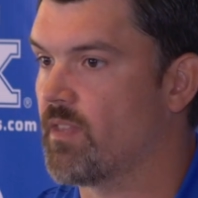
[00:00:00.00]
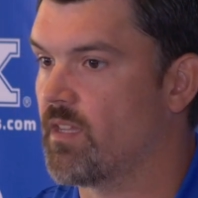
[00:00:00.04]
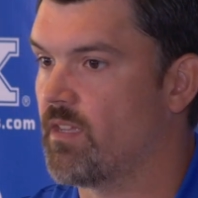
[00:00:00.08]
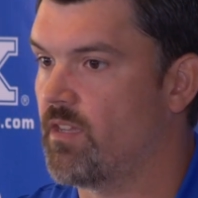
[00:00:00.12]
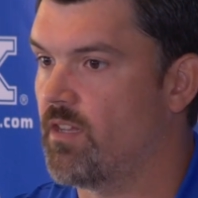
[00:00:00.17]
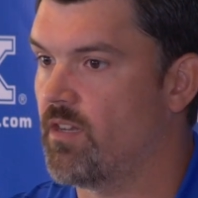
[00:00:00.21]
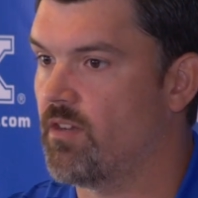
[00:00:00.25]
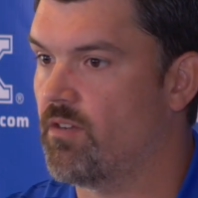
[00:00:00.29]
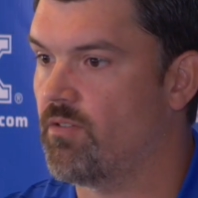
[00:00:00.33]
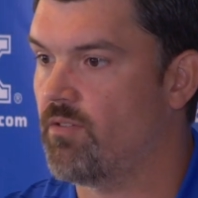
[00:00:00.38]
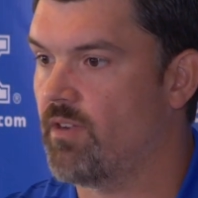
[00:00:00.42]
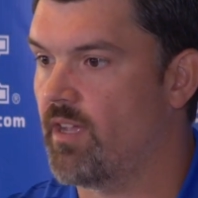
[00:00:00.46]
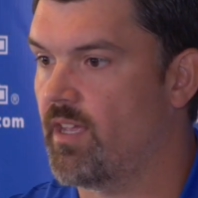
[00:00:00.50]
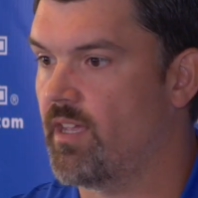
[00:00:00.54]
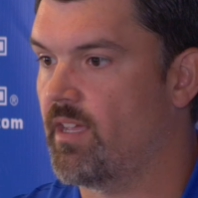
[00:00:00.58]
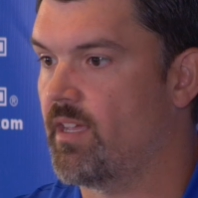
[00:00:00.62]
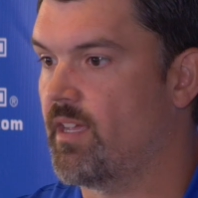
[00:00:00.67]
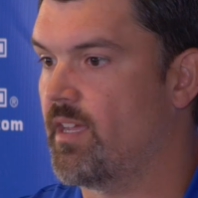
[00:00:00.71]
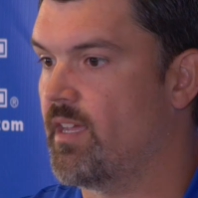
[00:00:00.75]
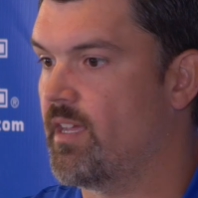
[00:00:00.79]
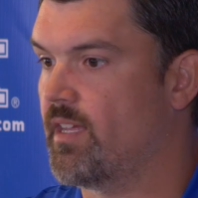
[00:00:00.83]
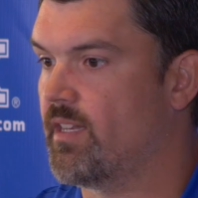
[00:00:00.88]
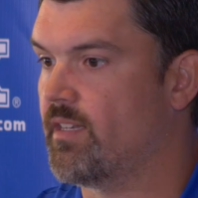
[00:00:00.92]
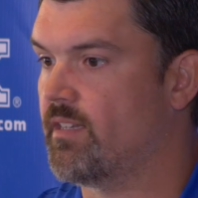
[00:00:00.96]
you know,
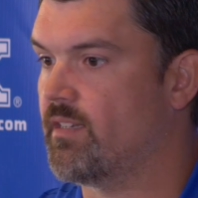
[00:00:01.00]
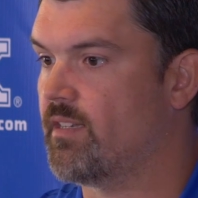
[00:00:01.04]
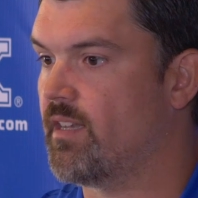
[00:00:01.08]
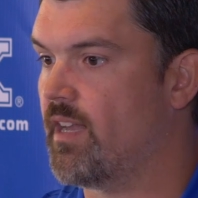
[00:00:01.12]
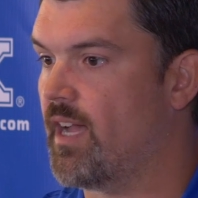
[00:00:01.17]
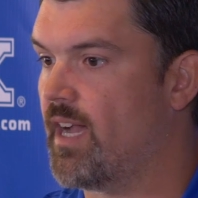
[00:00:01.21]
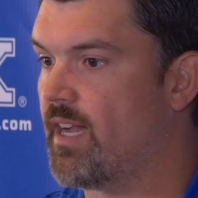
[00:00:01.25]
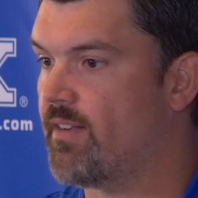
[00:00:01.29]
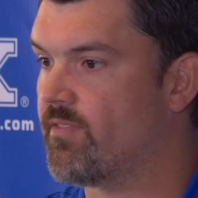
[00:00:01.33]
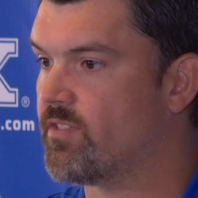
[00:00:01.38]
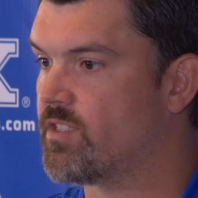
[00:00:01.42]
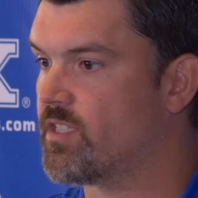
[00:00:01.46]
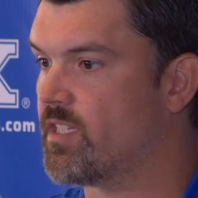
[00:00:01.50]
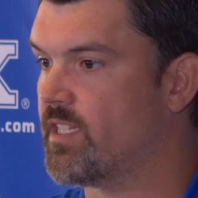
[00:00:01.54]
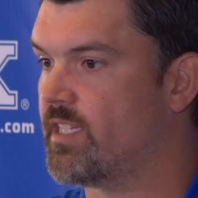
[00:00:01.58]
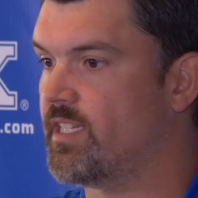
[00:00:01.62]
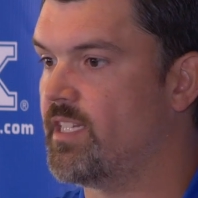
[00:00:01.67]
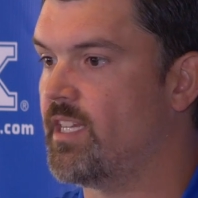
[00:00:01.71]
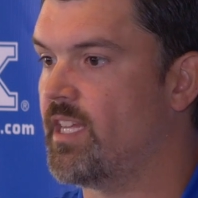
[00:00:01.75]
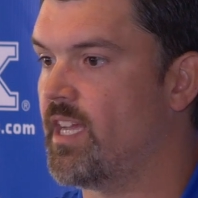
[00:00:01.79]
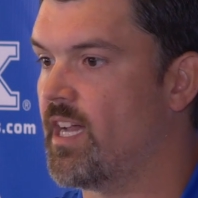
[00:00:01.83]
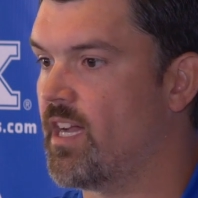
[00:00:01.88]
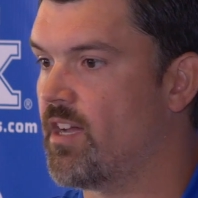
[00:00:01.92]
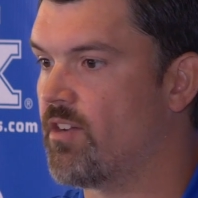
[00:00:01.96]
and obviously
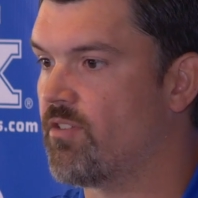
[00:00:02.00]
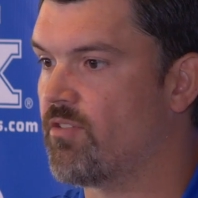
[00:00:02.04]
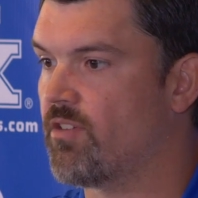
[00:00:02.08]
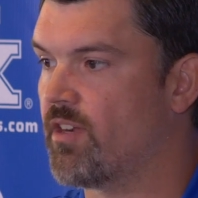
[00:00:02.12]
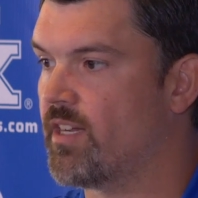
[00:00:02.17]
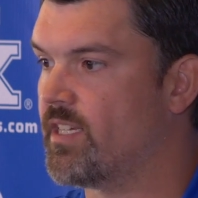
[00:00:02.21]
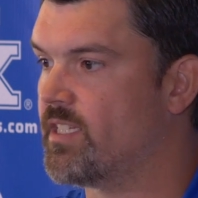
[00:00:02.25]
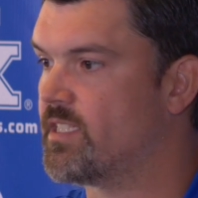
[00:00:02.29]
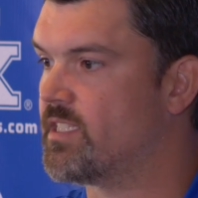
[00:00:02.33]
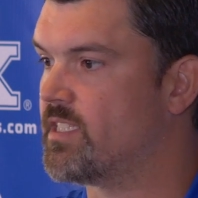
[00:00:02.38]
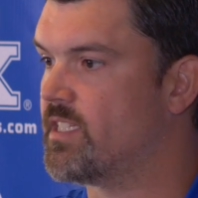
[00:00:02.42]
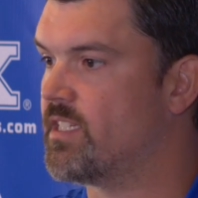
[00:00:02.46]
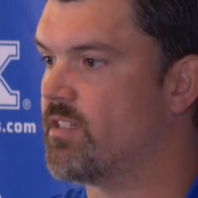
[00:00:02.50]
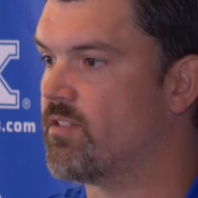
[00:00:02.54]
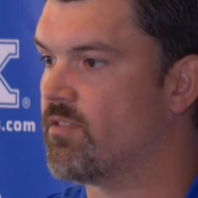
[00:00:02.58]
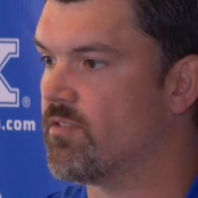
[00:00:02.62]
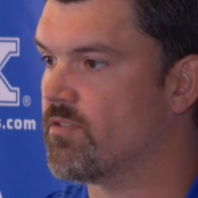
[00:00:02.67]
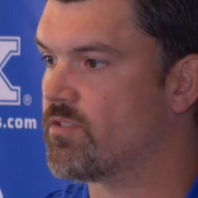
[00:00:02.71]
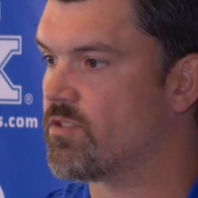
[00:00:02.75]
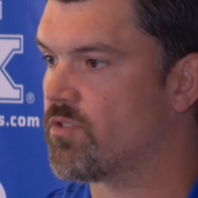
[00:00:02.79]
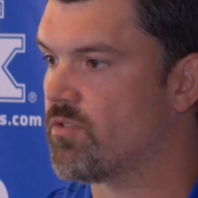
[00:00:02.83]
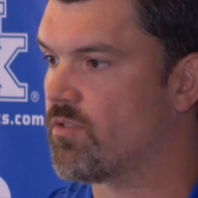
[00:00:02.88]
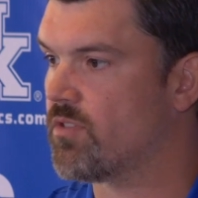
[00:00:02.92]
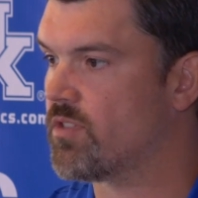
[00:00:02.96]
DeAndre is
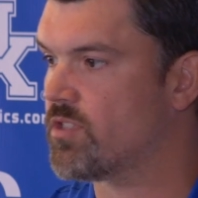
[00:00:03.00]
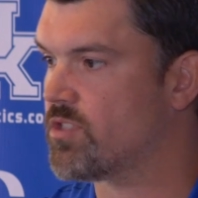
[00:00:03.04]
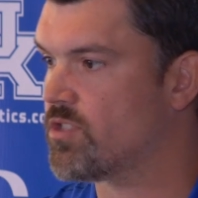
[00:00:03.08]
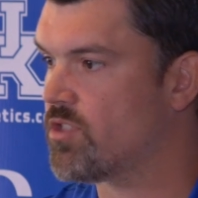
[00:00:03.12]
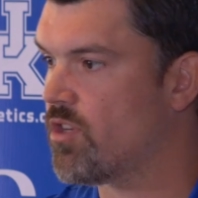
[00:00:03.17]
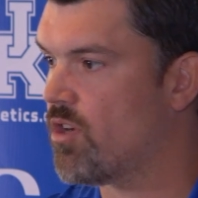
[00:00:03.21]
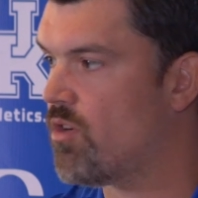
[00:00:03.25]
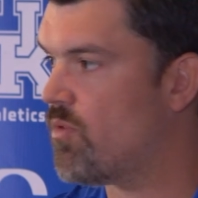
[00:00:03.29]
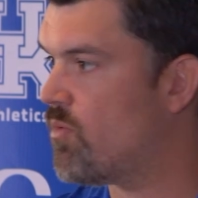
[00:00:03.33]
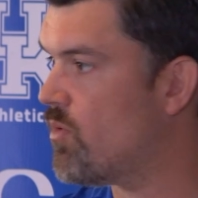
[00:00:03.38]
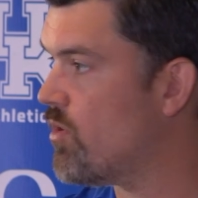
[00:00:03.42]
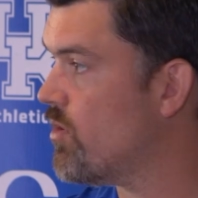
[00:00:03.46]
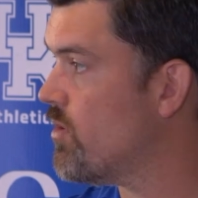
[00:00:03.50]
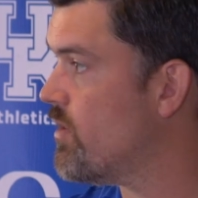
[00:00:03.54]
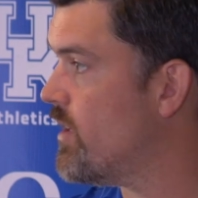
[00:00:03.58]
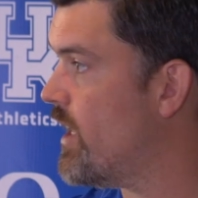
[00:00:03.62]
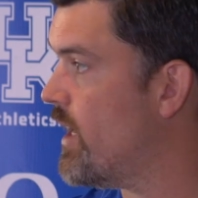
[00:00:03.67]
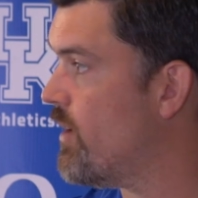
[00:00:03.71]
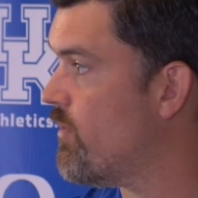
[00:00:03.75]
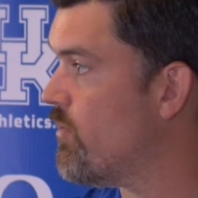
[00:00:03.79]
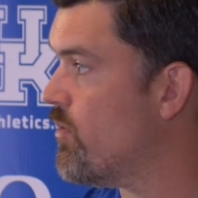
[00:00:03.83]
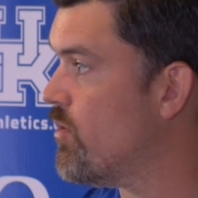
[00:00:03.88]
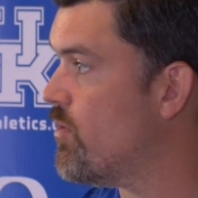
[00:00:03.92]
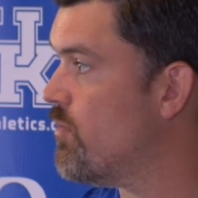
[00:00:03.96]
still sort of the stalwart in
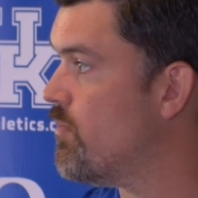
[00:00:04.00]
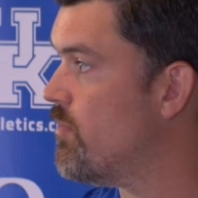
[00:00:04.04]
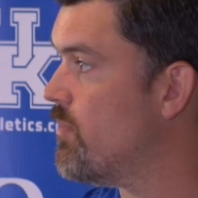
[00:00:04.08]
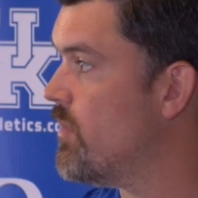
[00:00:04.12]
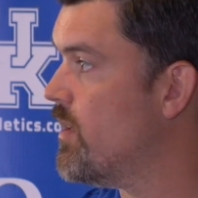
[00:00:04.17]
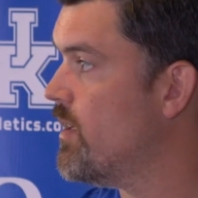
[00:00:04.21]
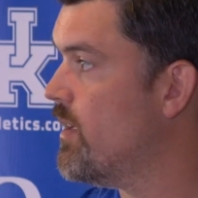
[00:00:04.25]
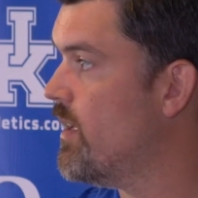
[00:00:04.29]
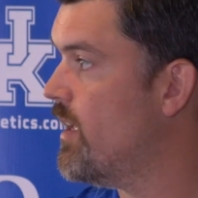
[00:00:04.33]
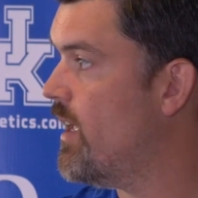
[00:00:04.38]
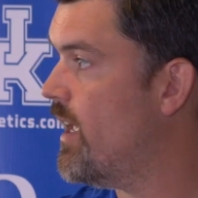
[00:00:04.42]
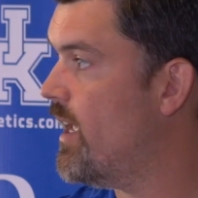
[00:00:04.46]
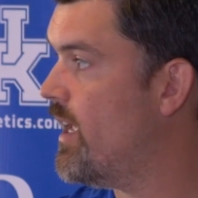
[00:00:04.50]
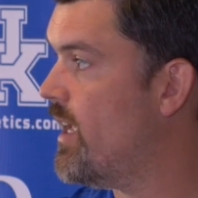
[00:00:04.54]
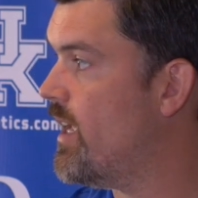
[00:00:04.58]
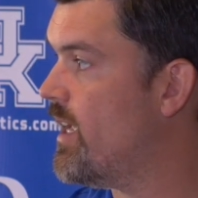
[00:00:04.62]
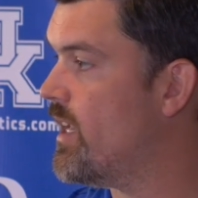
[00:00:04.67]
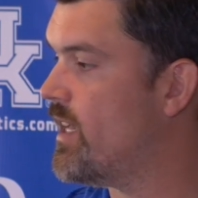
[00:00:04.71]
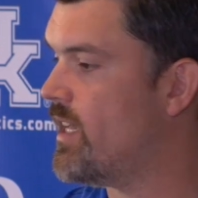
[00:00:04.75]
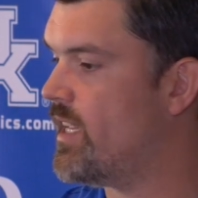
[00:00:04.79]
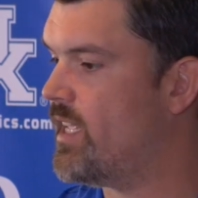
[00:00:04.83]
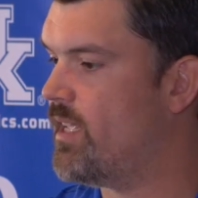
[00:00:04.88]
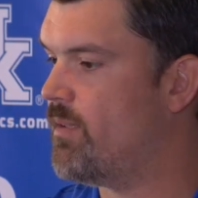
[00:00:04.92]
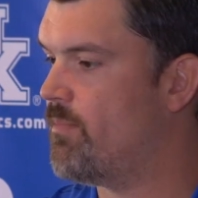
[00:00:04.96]
that room,
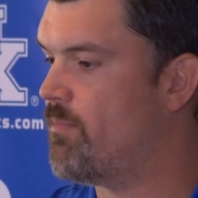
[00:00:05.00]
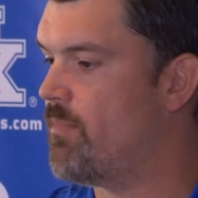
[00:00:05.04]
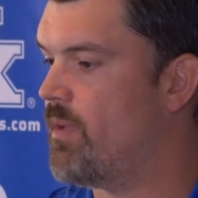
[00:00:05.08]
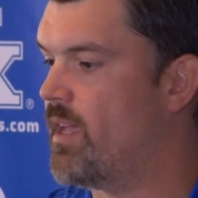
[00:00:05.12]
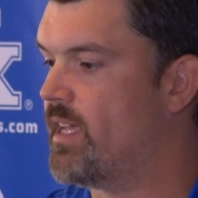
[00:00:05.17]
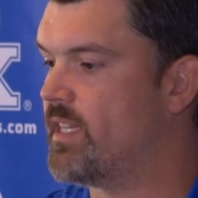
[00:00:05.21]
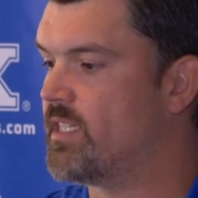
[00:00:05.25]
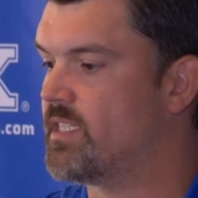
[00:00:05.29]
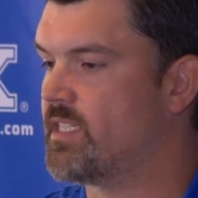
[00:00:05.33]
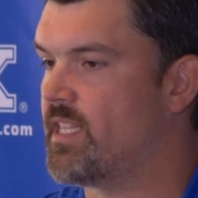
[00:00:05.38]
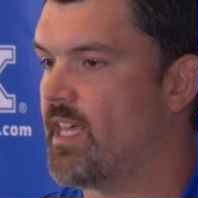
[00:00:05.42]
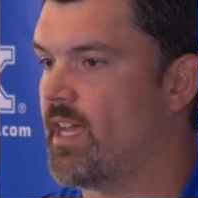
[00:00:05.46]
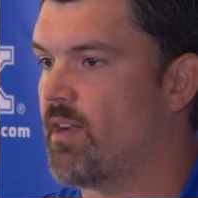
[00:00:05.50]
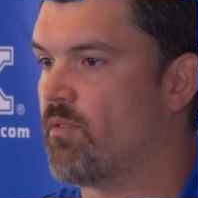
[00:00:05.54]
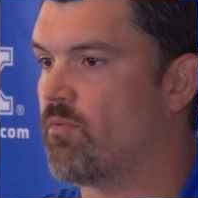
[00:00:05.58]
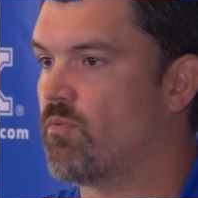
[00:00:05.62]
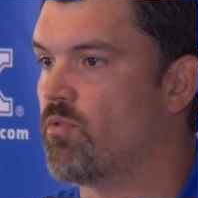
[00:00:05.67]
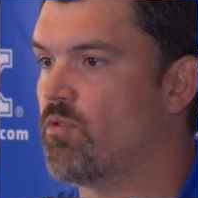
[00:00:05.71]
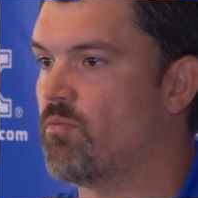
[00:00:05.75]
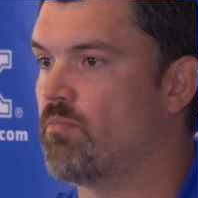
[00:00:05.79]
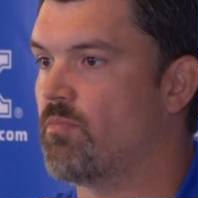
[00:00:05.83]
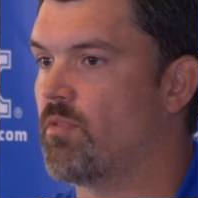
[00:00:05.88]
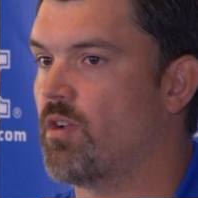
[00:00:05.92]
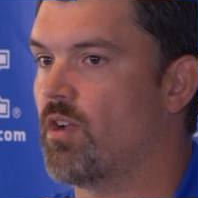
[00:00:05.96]
and he makes that
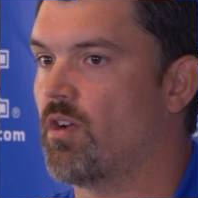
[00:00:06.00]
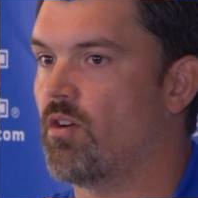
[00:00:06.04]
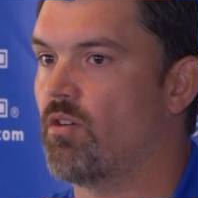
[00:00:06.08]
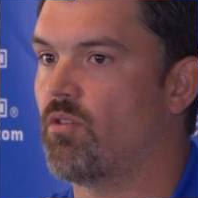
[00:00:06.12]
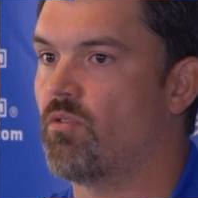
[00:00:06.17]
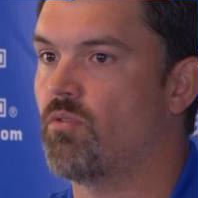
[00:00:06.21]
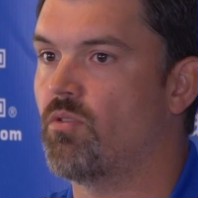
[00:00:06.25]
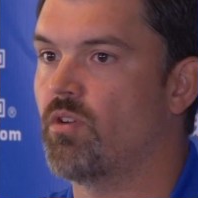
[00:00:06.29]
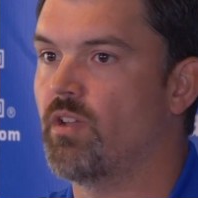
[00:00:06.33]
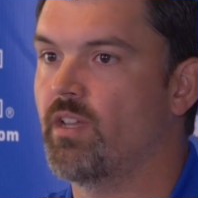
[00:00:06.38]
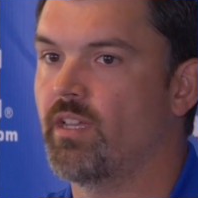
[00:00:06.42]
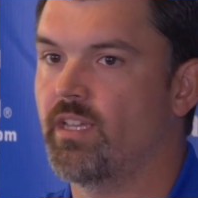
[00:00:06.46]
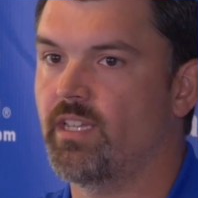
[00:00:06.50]
room go.